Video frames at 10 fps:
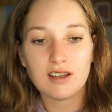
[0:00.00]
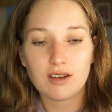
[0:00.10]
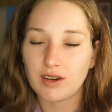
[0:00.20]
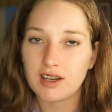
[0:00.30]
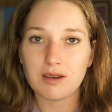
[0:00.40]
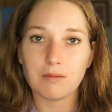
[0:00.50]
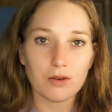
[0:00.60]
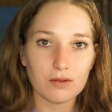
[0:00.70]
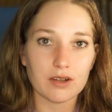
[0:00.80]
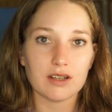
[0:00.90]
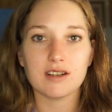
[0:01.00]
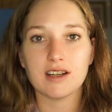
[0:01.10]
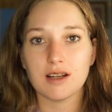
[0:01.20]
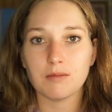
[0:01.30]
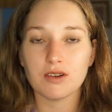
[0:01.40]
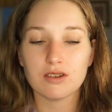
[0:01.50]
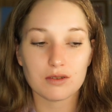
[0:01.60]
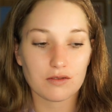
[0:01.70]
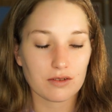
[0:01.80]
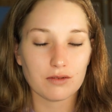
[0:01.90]
If I keep moving, then I'm going
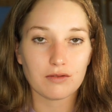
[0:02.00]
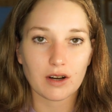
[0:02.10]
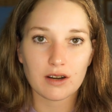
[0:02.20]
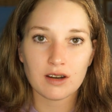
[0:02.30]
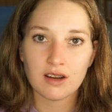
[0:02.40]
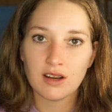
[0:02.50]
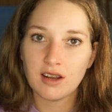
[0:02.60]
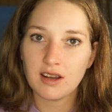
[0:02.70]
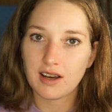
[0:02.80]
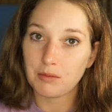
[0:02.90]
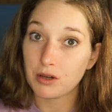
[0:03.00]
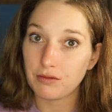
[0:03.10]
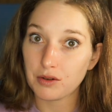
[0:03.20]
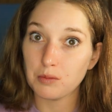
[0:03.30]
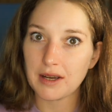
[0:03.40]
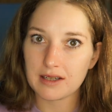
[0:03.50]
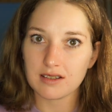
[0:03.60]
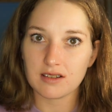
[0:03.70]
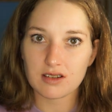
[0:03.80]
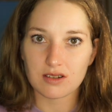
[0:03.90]
to feel fine. I'm going to feel
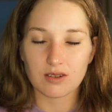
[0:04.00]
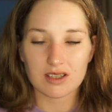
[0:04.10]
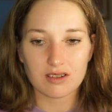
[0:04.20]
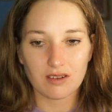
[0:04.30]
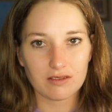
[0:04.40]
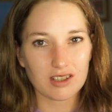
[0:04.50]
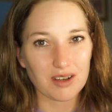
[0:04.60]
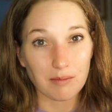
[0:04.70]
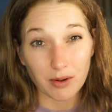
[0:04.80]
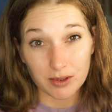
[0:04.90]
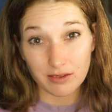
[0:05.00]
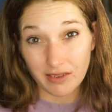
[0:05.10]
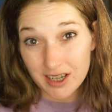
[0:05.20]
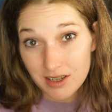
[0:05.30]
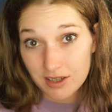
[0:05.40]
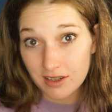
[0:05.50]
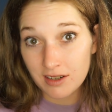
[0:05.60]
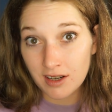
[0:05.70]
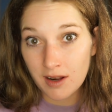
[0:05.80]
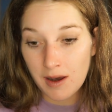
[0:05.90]
better. So it's not really a
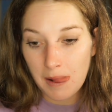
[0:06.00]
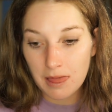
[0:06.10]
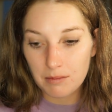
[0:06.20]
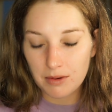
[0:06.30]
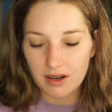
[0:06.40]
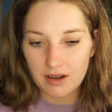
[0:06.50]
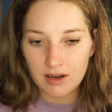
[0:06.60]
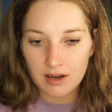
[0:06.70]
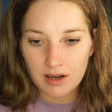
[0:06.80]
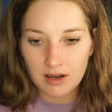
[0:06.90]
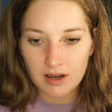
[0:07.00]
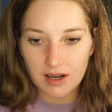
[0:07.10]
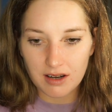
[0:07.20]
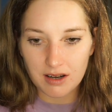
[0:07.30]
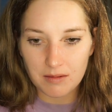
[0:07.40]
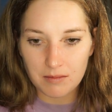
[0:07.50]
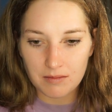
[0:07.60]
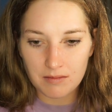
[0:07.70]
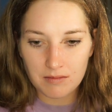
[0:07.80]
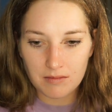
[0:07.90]
motivation, but
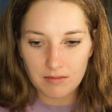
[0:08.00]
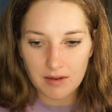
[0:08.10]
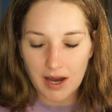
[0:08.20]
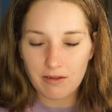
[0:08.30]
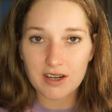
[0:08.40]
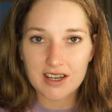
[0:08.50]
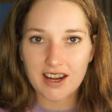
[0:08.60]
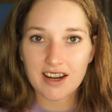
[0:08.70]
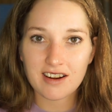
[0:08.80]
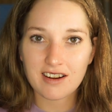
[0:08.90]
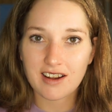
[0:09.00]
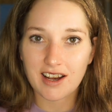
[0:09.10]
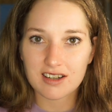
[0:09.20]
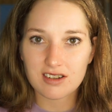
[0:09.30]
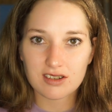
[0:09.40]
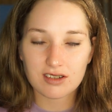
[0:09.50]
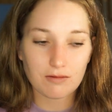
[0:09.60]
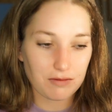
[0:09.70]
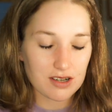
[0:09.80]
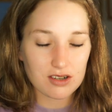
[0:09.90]
every day I just
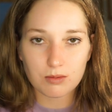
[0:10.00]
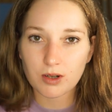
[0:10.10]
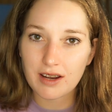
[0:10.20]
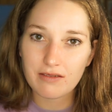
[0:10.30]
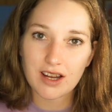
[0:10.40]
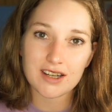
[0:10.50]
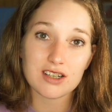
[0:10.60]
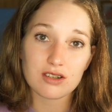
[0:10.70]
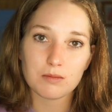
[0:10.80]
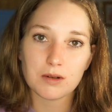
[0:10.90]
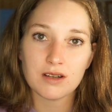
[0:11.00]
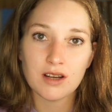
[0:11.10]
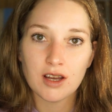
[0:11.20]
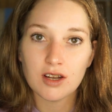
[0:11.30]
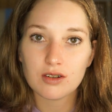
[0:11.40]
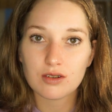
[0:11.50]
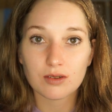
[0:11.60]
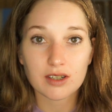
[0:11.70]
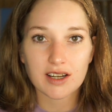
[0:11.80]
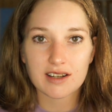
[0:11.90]
finish whatever I need to be
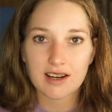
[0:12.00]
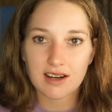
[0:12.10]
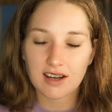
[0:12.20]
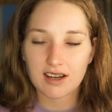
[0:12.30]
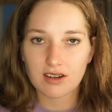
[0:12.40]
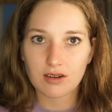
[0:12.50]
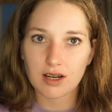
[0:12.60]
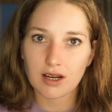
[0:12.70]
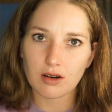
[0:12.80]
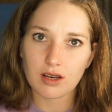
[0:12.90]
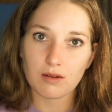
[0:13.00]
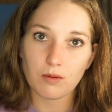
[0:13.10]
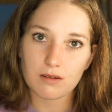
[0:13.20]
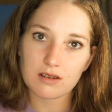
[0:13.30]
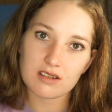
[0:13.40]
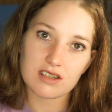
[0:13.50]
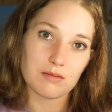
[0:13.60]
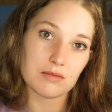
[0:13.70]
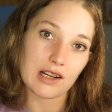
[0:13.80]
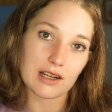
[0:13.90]
doing, and then I go like, okay, what
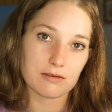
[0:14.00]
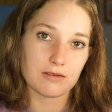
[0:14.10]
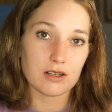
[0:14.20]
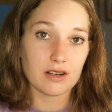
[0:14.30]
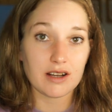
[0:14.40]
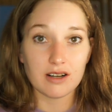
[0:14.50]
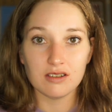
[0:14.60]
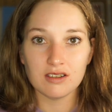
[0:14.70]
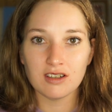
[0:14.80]
seems like fun now?